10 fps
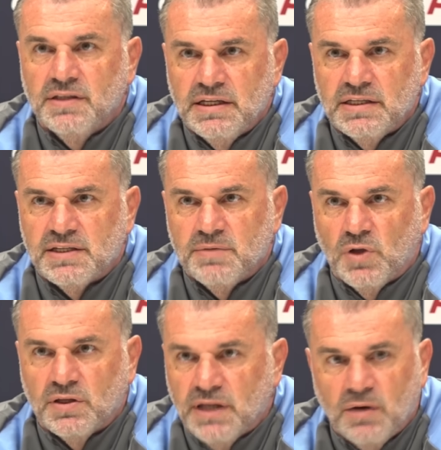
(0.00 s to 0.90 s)
it
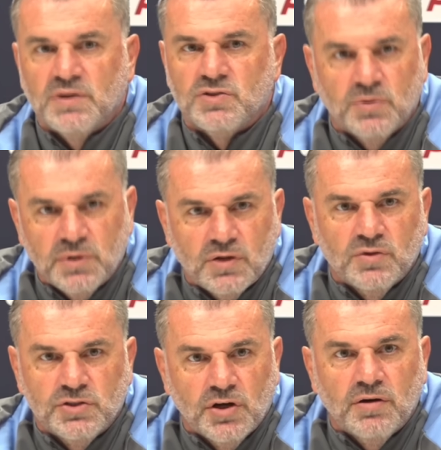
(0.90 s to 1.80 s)
seems like no one's doing a
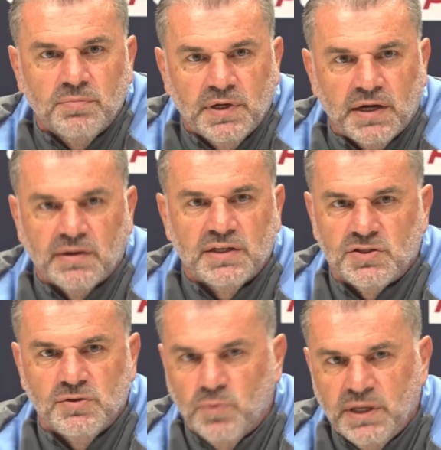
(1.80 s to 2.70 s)
good job, you know,
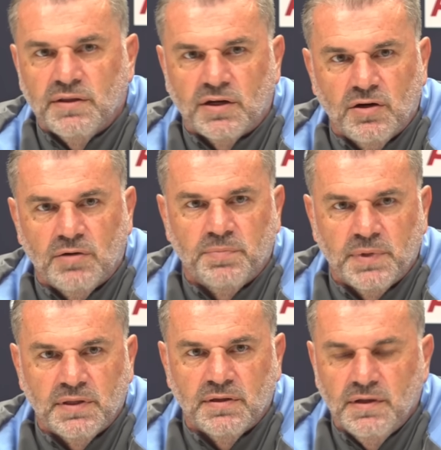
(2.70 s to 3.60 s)
unless you win the
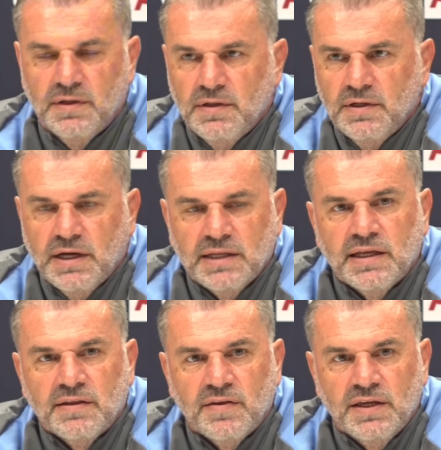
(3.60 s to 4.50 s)
comp and at
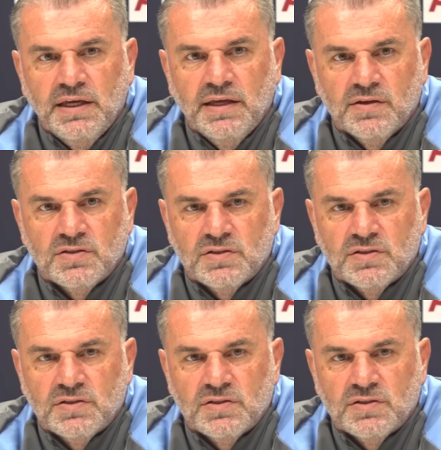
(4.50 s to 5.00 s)
the end of the year.